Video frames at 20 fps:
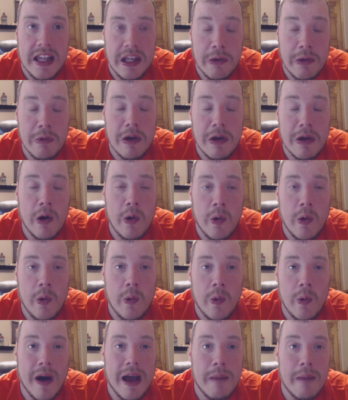you know
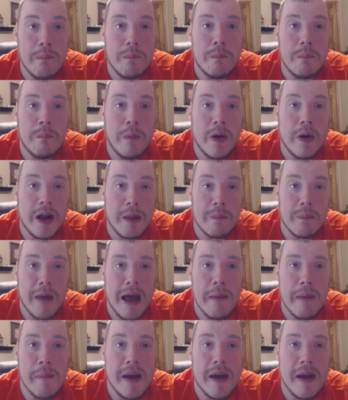who I'm putting
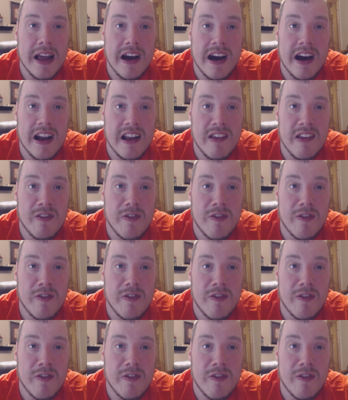my money on